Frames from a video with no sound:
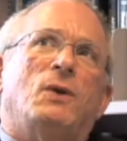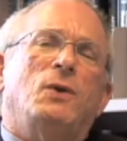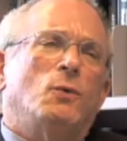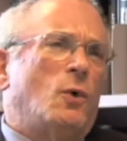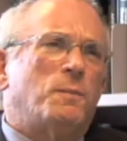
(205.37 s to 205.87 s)

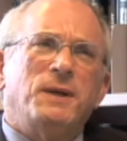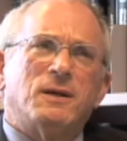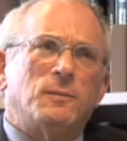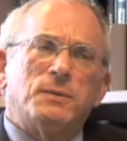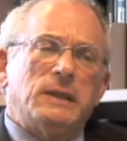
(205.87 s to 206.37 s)
you won't be
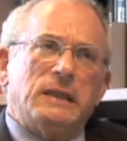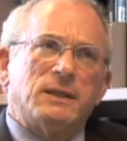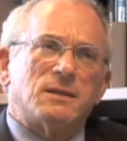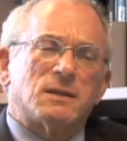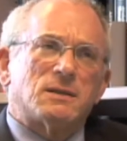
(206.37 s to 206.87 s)

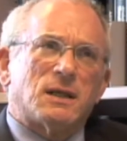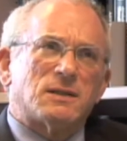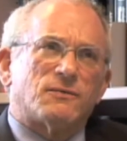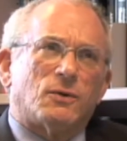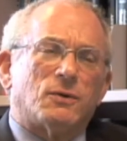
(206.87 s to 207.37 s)
completely
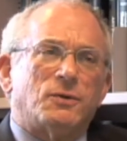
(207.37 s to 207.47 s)
successful.